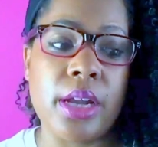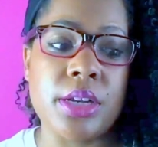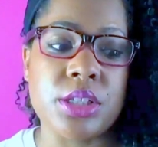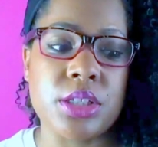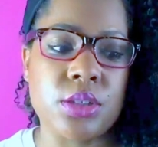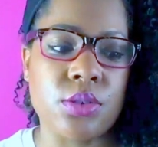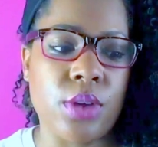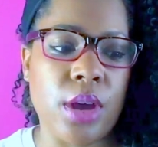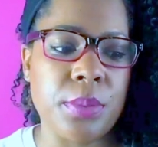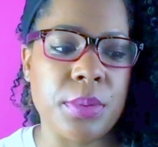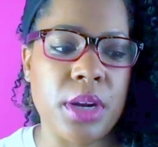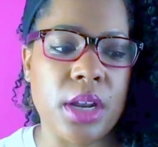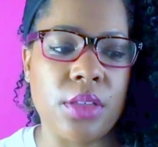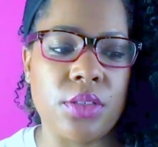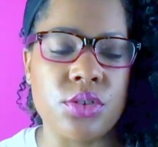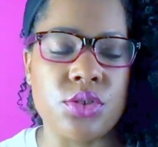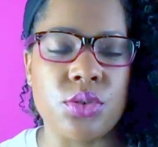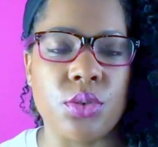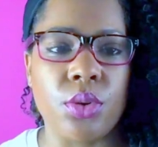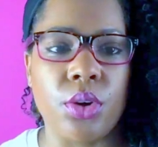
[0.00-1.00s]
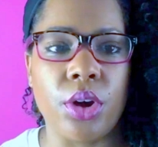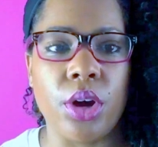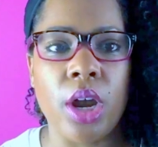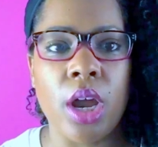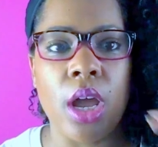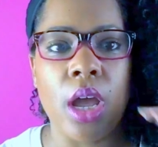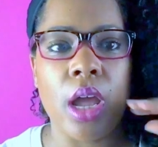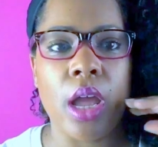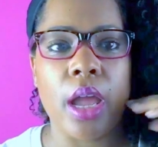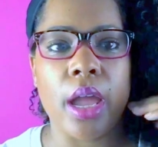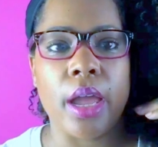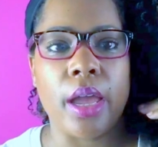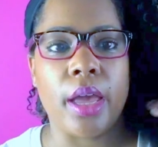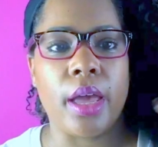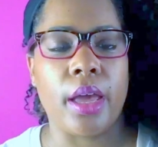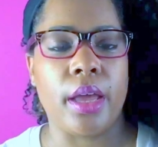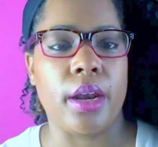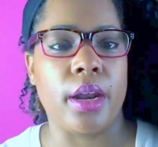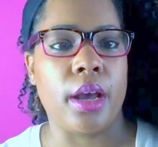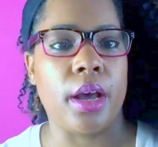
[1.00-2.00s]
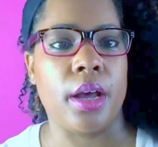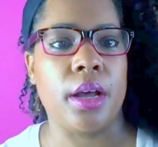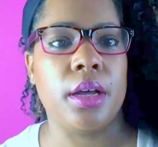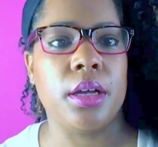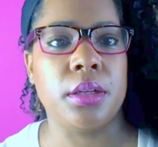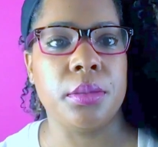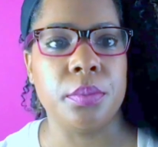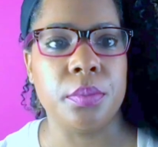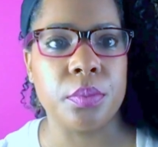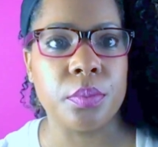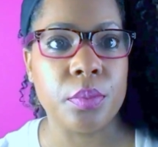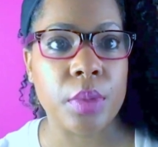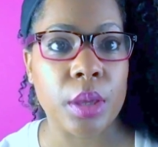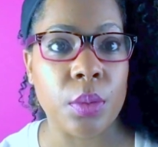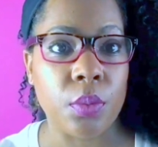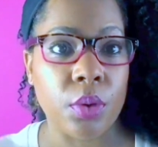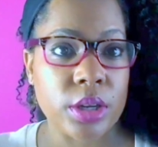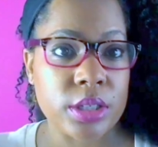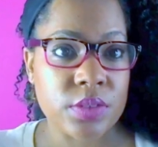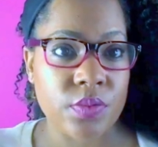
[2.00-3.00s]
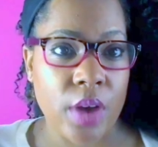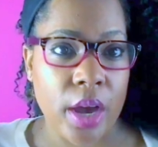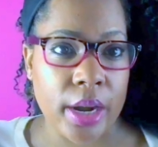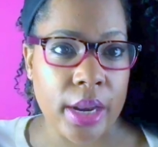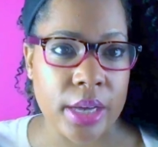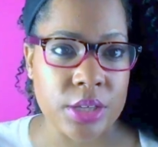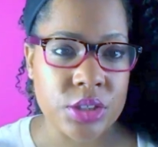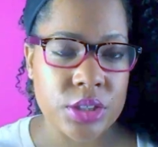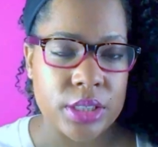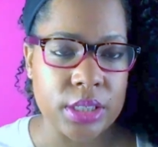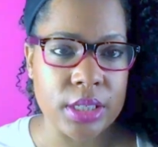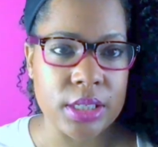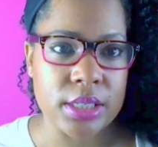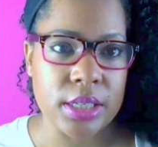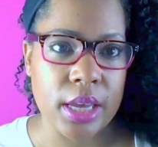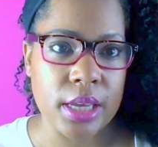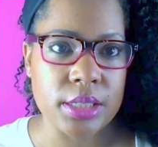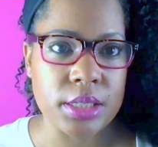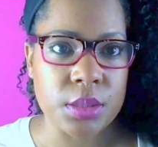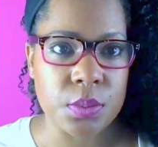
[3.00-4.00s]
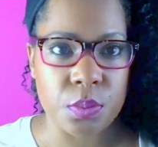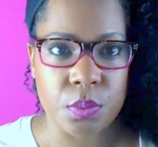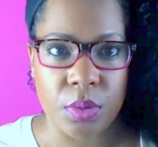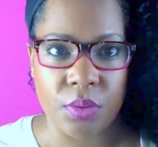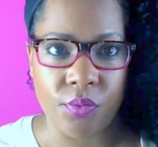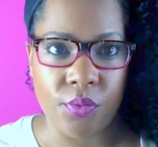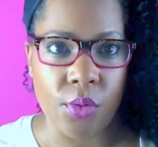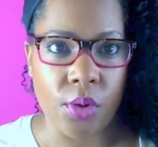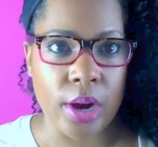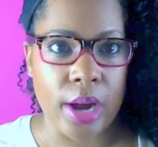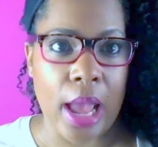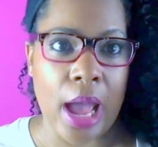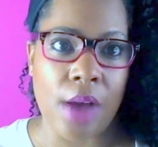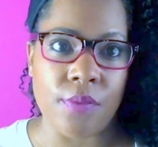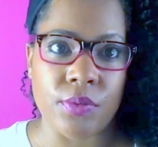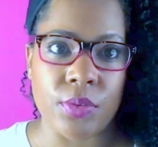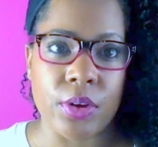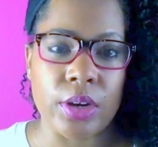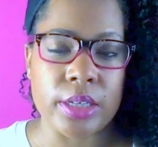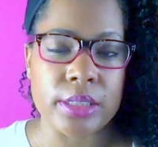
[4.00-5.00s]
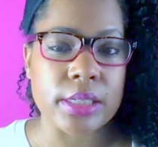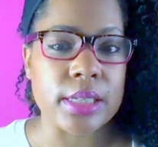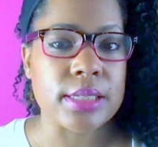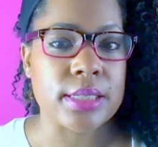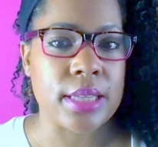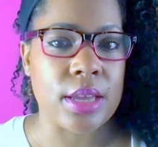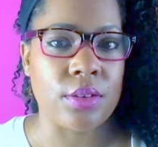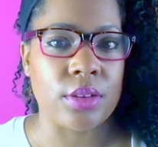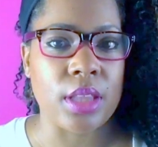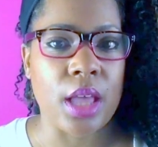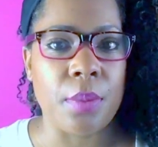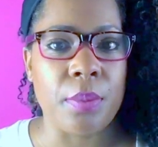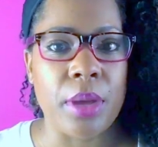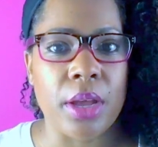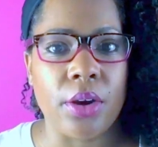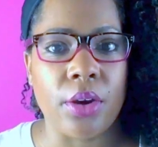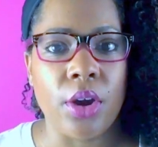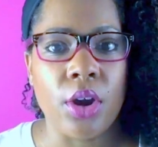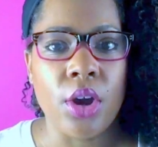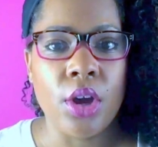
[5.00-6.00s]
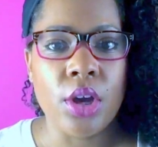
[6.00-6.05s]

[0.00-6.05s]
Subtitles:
I just grabbed it out of the drawer, and it works fine. I actually did a test before and after it. It does sound a lot better.